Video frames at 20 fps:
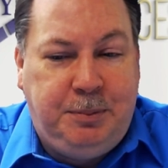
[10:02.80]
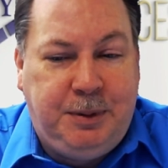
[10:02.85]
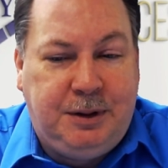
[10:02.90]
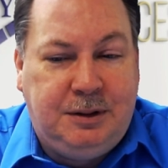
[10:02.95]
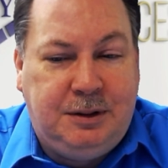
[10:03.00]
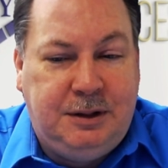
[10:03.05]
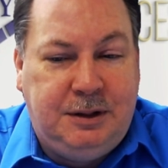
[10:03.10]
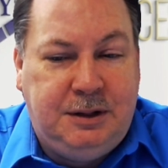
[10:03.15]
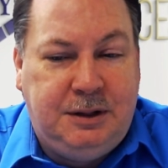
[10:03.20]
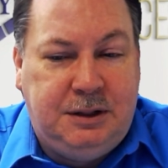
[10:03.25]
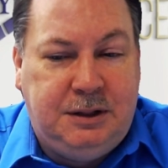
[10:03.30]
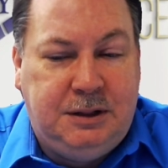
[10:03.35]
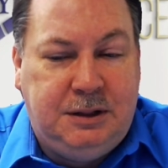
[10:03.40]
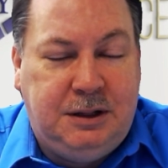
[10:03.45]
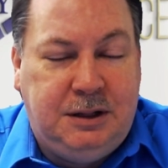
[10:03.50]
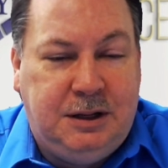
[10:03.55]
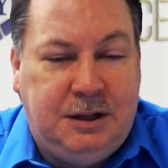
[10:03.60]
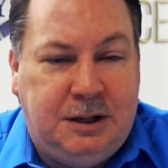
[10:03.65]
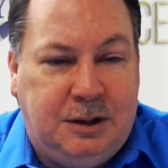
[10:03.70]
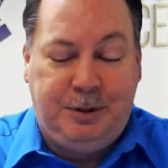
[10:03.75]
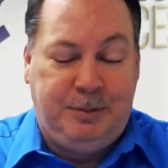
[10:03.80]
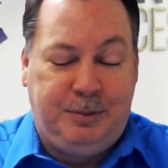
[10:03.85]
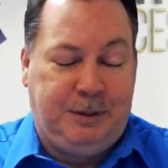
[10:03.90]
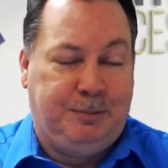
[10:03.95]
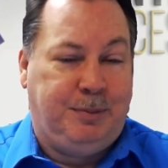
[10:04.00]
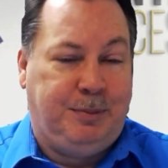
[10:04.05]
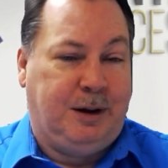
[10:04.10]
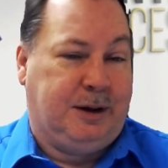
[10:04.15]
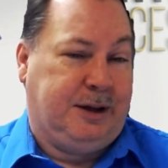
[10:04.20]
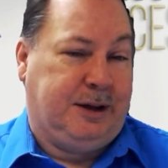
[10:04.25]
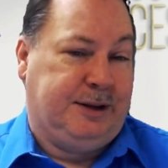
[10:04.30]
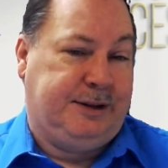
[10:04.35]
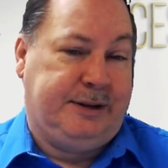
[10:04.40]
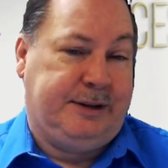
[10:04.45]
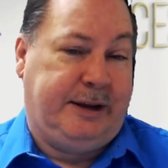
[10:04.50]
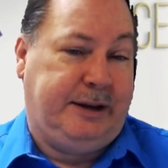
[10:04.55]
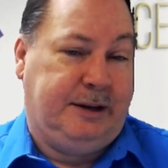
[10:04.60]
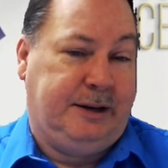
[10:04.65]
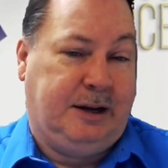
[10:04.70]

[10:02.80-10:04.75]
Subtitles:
typically, I kind of put them in buckets.